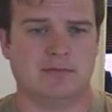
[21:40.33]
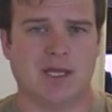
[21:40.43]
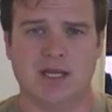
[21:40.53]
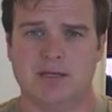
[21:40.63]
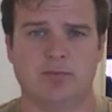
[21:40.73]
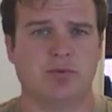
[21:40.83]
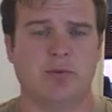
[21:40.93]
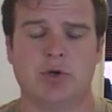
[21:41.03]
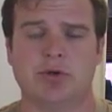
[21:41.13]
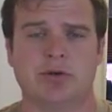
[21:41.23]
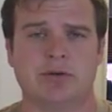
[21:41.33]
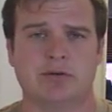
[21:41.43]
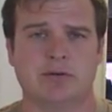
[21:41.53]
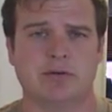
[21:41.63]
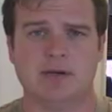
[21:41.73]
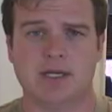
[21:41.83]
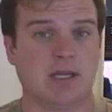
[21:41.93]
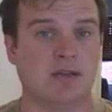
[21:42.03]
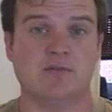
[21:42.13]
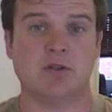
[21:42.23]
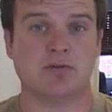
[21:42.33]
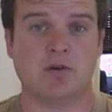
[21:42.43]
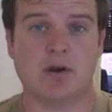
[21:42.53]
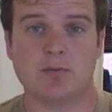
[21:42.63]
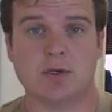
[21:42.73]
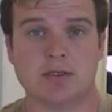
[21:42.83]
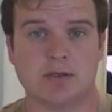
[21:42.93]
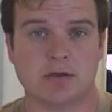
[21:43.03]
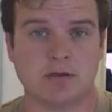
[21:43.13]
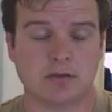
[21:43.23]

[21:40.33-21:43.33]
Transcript: any promoter or any individual arm wrestler.